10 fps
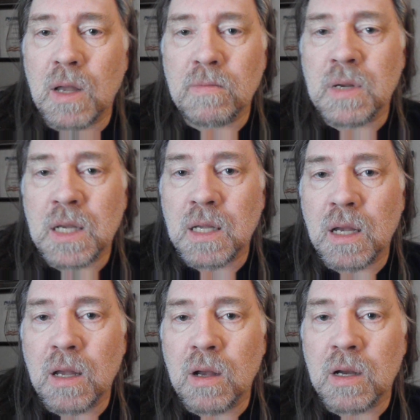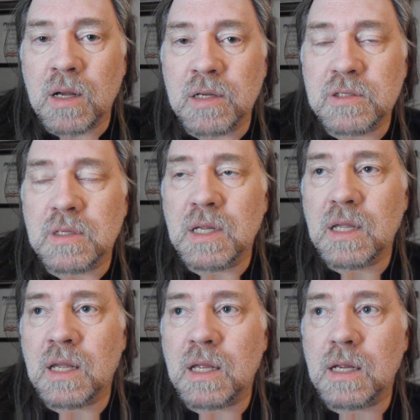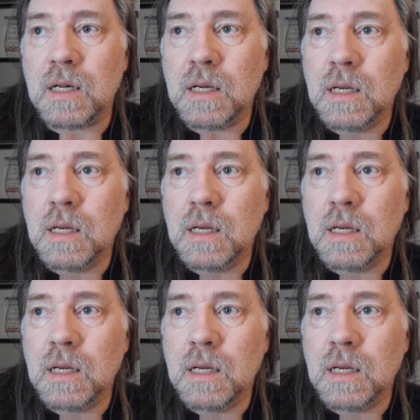my, uh, our country and